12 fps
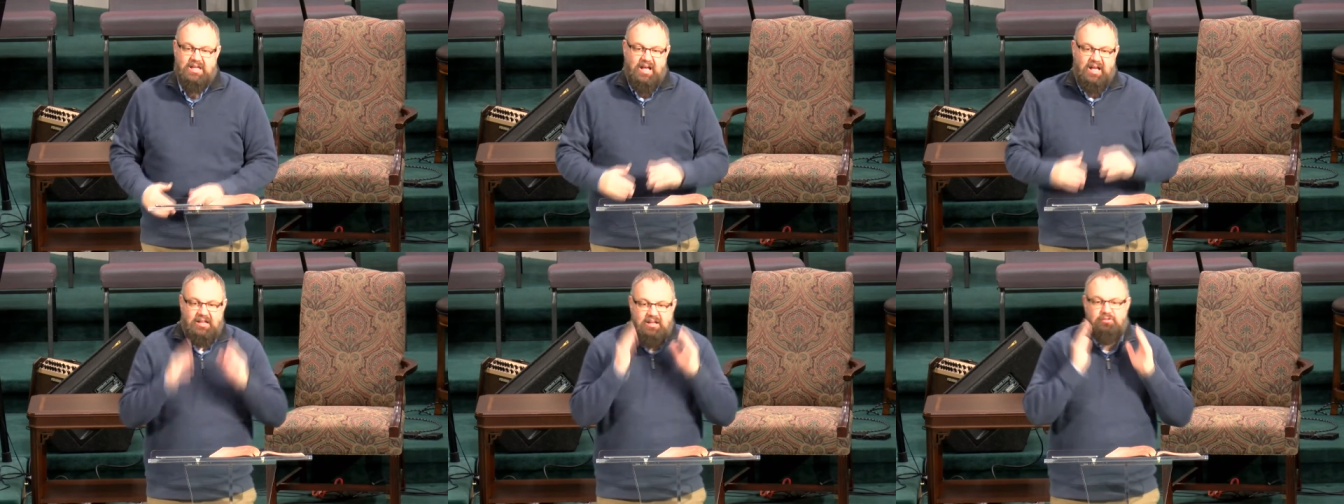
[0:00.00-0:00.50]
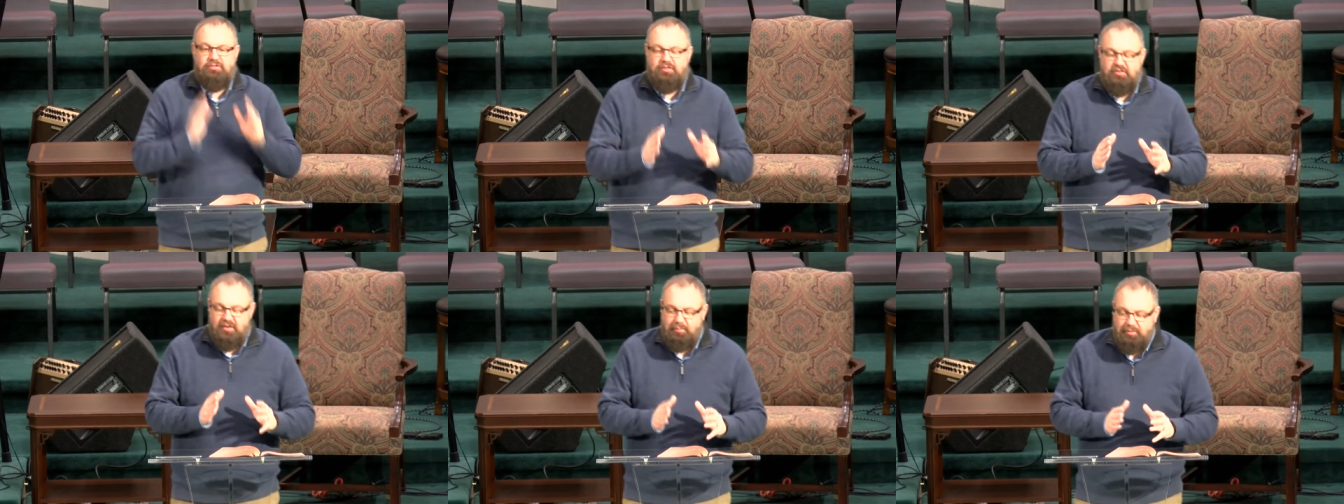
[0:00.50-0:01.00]
And here's the
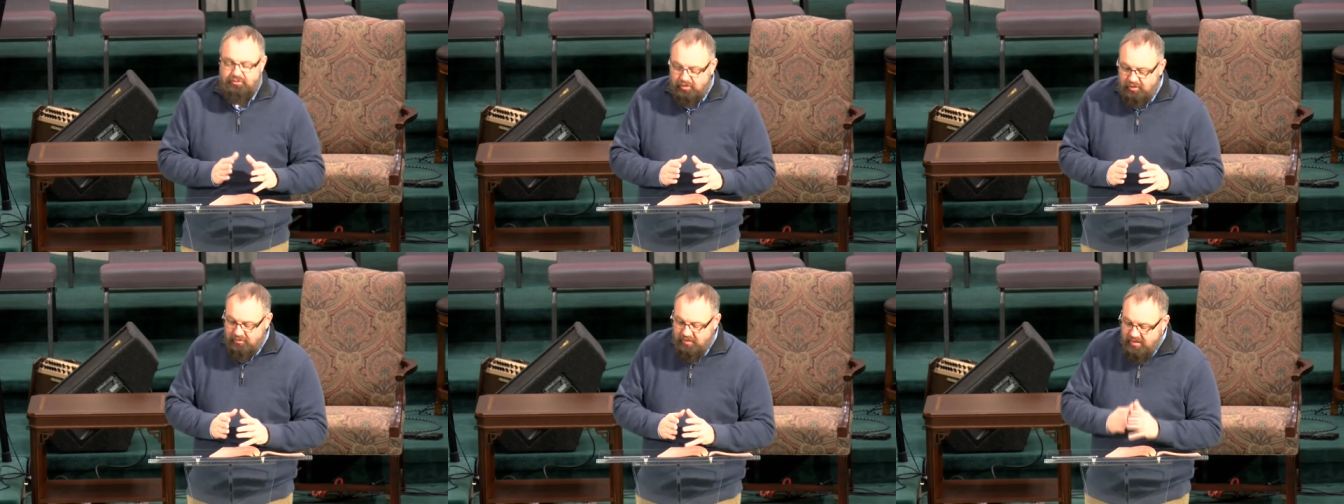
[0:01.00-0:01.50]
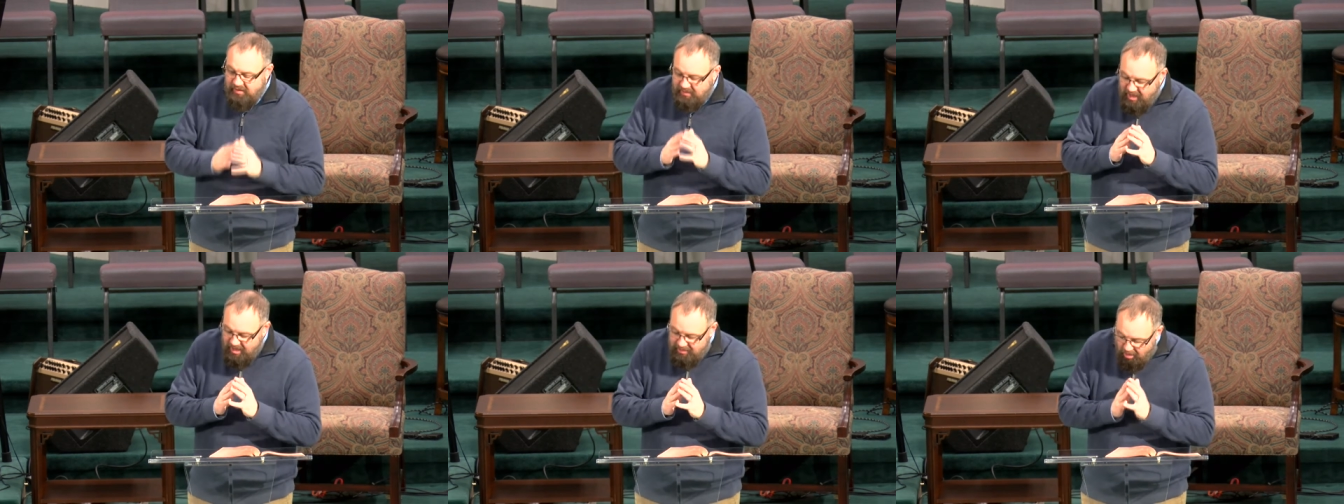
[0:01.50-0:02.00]
simple truth
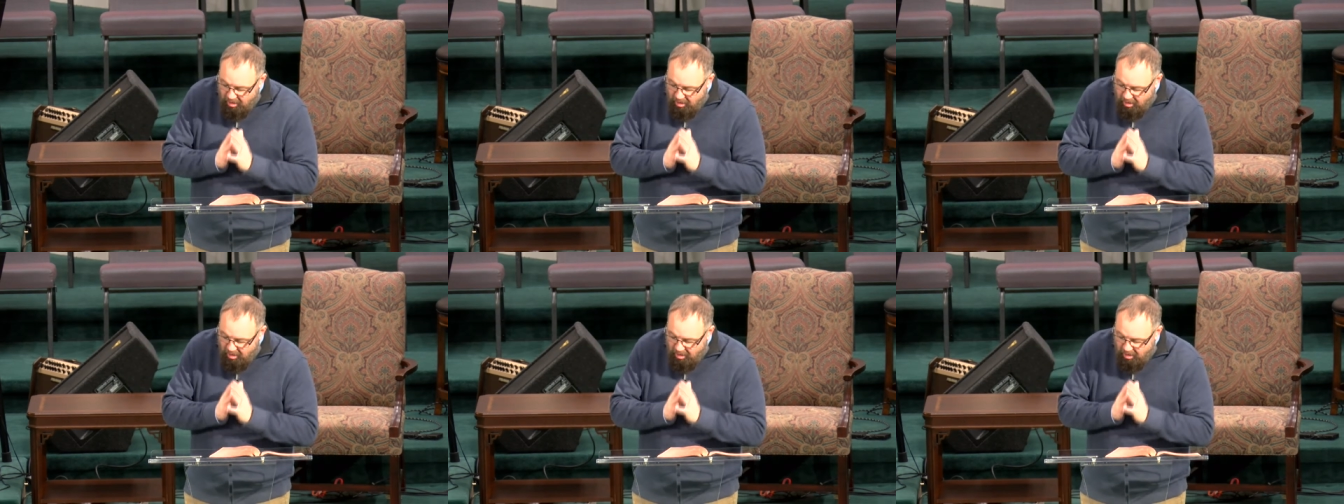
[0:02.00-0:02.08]
God